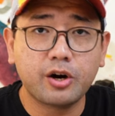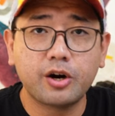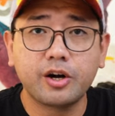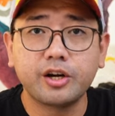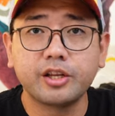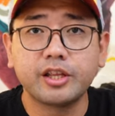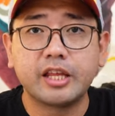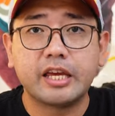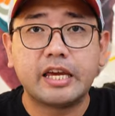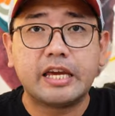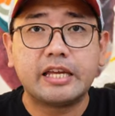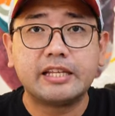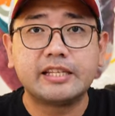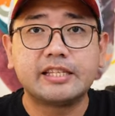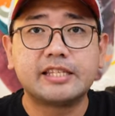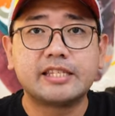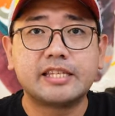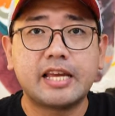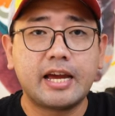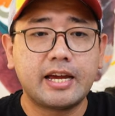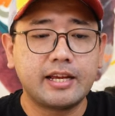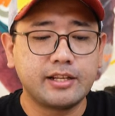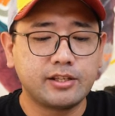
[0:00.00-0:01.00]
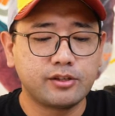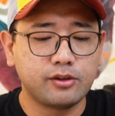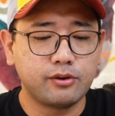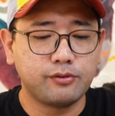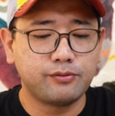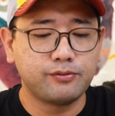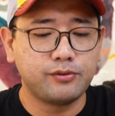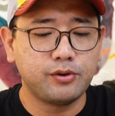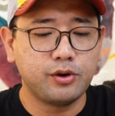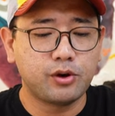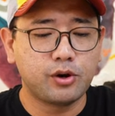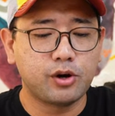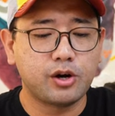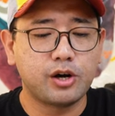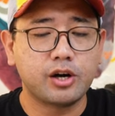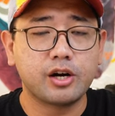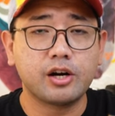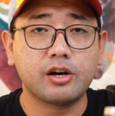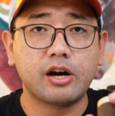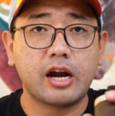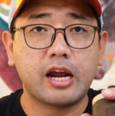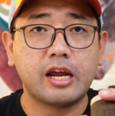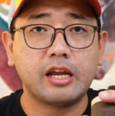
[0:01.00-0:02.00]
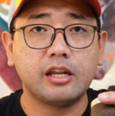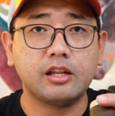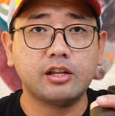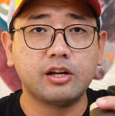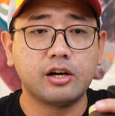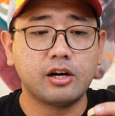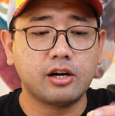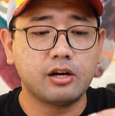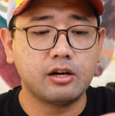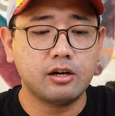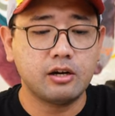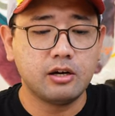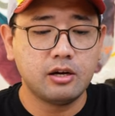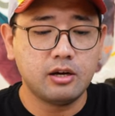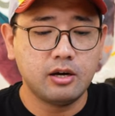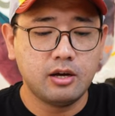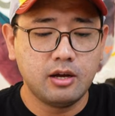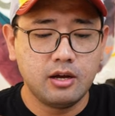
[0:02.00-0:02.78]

or the insides of your grinder,